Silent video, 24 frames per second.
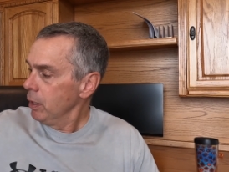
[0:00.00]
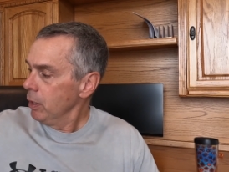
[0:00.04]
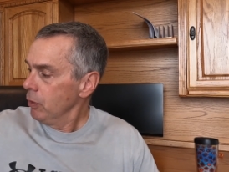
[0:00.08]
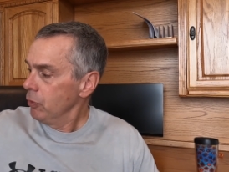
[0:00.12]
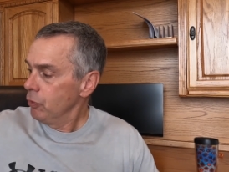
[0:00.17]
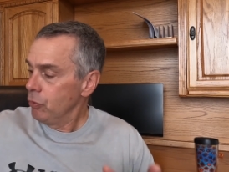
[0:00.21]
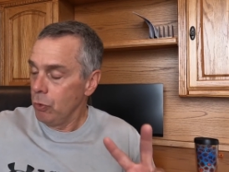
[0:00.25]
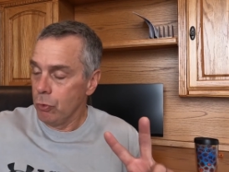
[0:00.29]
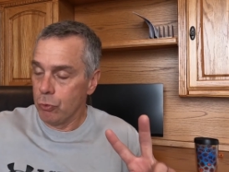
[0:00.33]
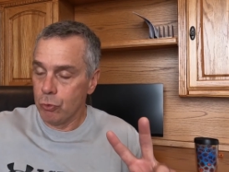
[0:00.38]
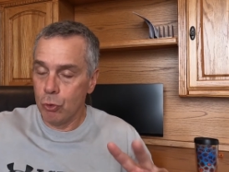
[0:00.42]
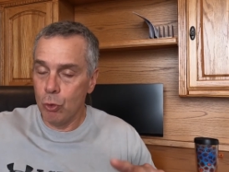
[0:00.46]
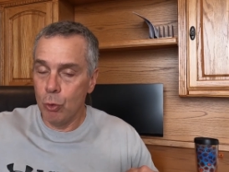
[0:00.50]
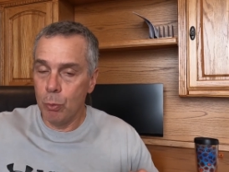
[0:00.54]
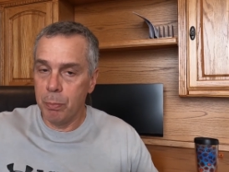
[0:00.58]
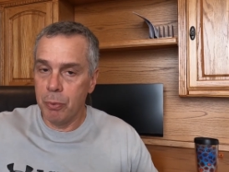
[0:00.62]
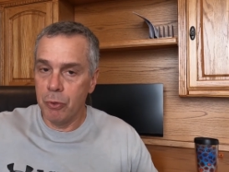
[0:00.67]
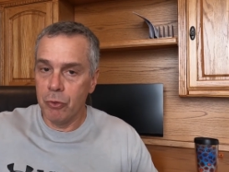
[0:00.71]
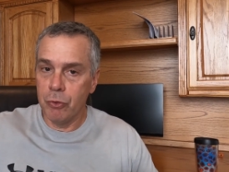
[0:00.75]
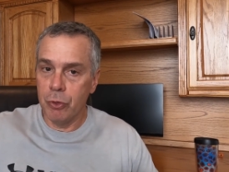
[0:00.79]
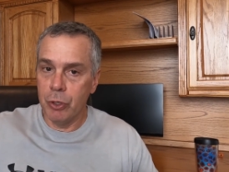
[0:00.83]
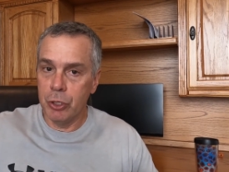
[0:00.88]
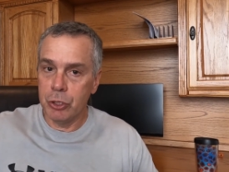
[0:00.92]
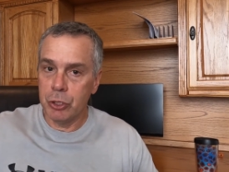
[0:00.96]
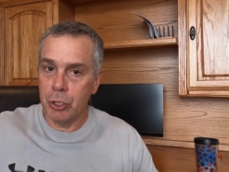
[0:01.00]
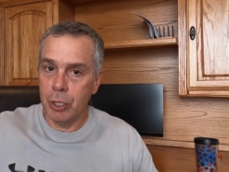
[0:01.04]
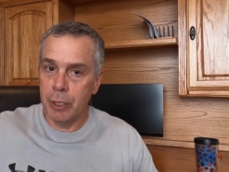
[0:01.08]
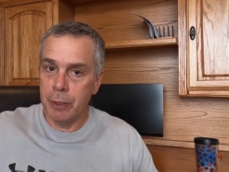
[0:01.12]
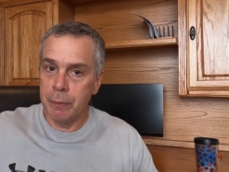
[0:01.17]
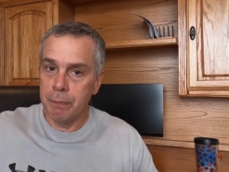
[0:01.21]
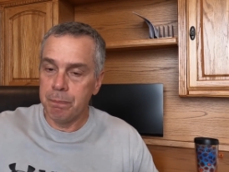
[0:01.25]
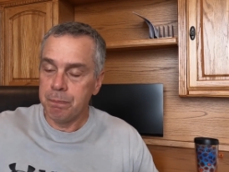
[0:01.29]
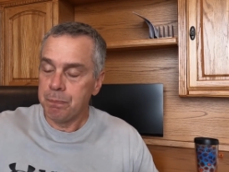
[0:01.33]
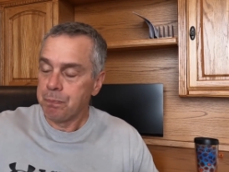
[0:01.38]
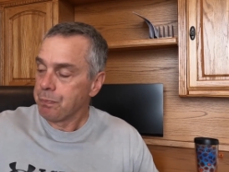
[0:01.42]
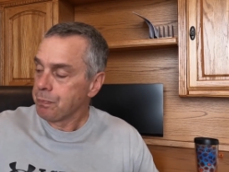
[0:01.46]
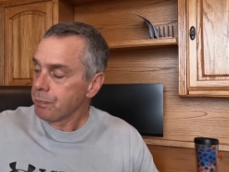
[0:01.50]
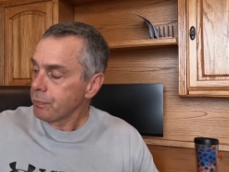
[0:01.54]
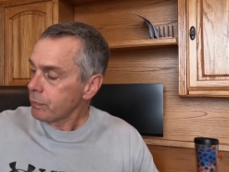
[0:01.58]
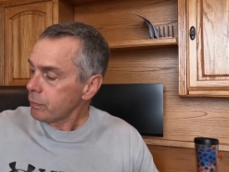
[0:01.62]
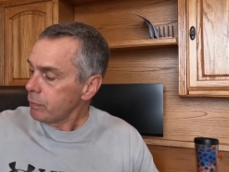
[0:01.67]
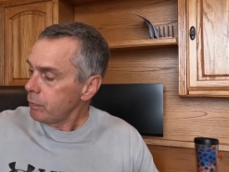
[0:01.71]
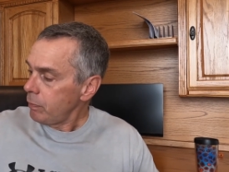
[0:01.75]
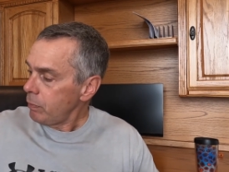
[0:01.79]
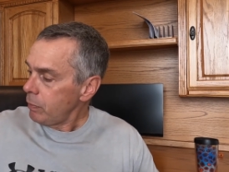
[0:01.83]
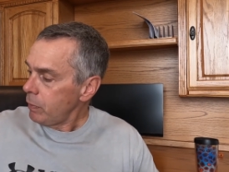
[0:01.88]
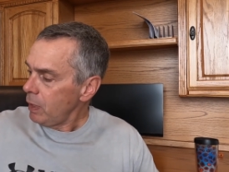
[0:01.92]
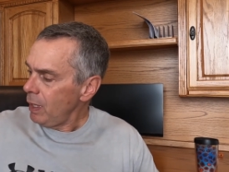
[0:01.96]
So two position,
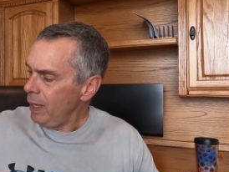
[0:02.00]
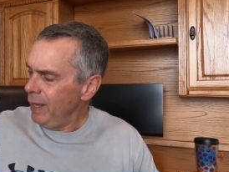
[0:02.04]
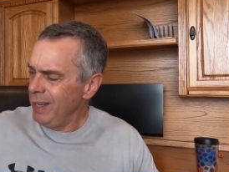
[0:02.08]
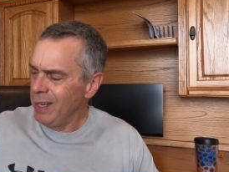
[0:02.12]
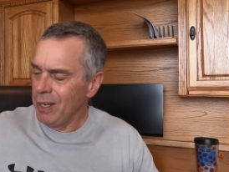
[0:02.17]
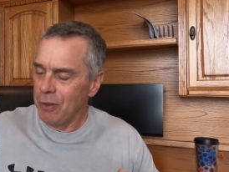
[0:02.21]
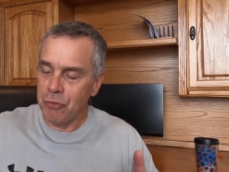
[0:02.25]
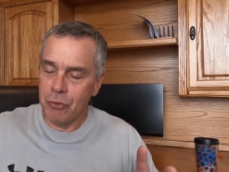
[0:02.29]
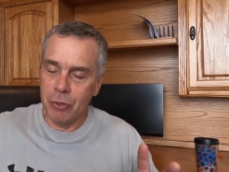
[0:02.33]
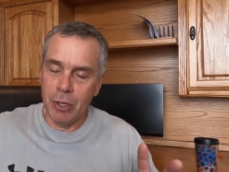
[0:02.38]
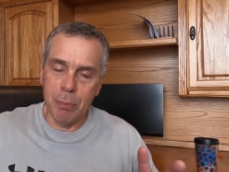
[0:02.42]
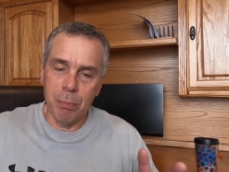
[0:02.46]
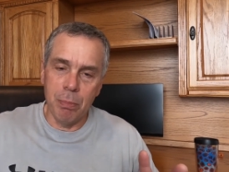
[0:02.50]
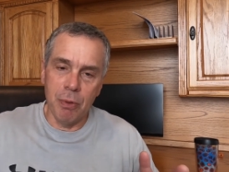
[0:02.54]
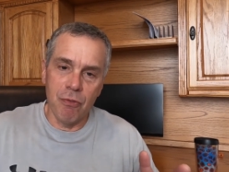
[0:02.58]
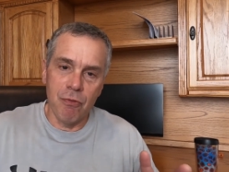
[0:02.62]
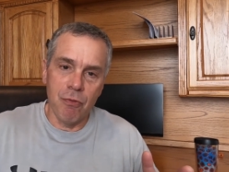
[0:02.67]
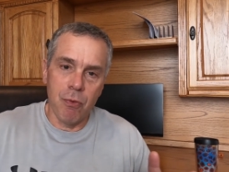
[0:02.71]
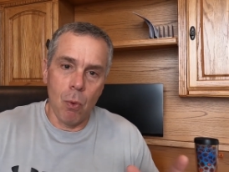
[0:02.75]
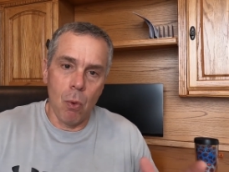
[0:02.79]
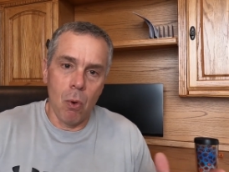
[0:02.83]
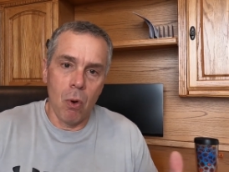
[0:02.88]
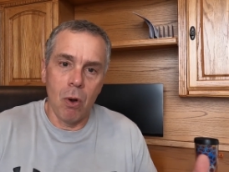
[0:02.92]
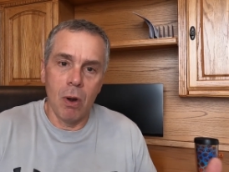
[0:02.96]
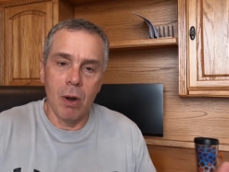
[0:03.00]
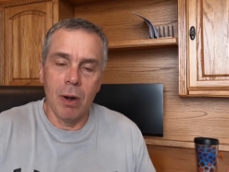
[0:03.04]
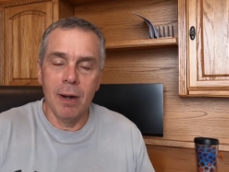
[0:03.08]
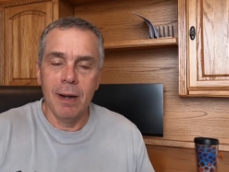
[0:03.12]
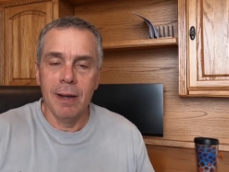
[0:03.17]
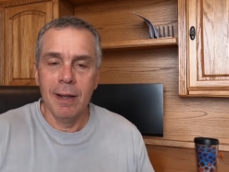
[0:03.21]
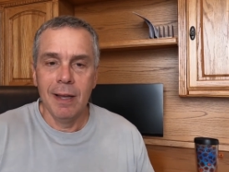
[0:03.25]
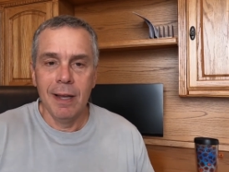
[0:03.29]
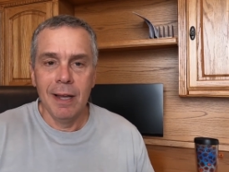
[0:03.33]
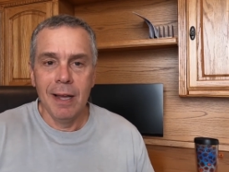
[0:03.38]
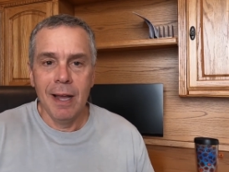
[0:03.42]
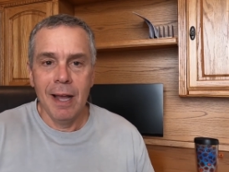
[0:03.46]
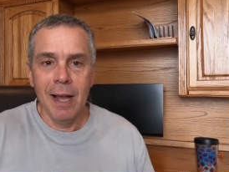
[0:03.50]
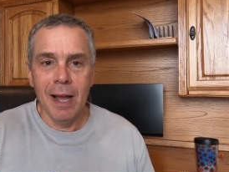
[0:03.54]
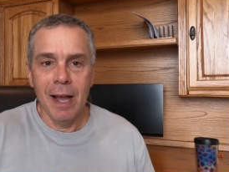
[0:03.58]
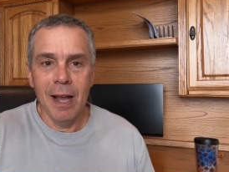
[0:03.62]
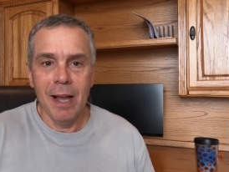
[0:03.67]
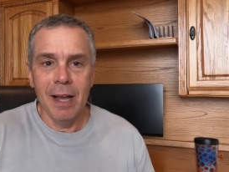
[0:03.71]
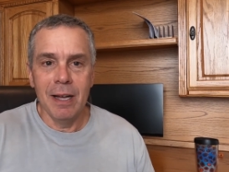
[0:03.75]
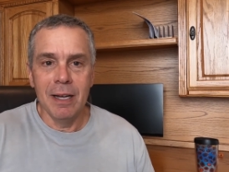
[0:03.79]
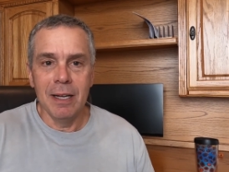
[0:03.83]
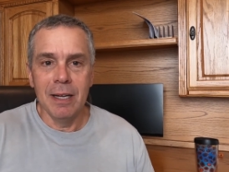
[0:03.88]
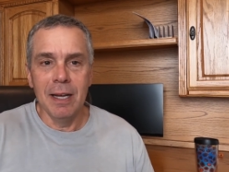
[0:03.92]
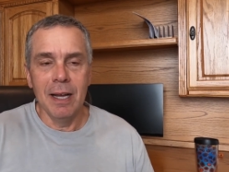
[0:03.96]
and I've said before,
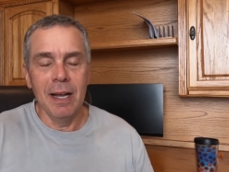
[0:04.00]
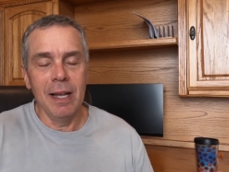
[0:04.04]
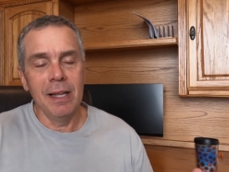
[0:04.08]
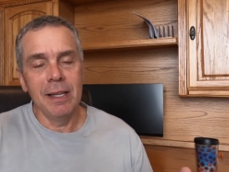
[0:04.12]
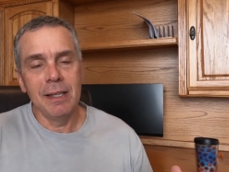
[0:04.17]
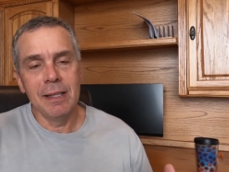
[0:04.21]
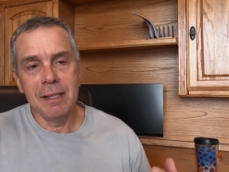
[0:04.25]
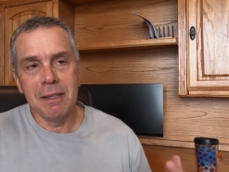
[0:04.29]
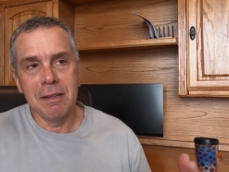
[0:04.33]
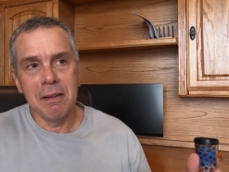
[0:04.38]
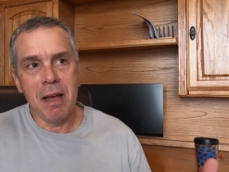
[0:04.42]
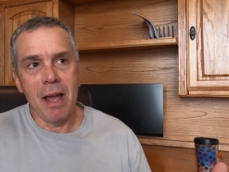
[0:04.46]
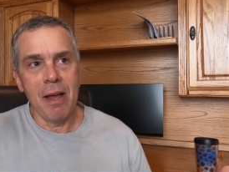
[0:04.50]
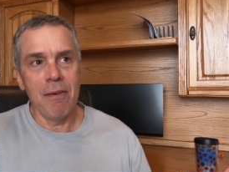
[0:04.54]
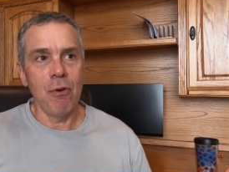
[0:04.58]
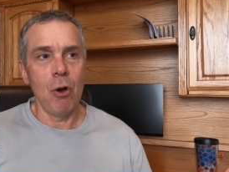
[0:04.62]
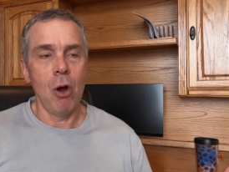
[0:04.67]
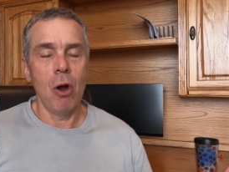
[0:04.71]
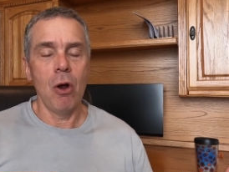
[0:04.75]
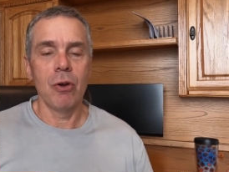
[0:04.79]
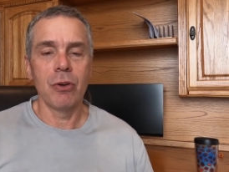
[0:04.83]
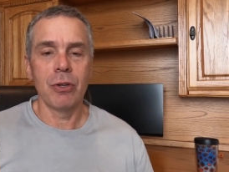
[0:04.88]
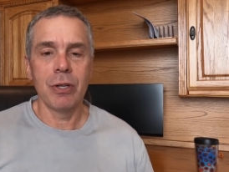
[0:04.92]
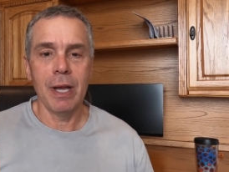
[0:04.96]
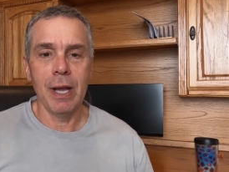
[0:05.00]
uh, I have a hard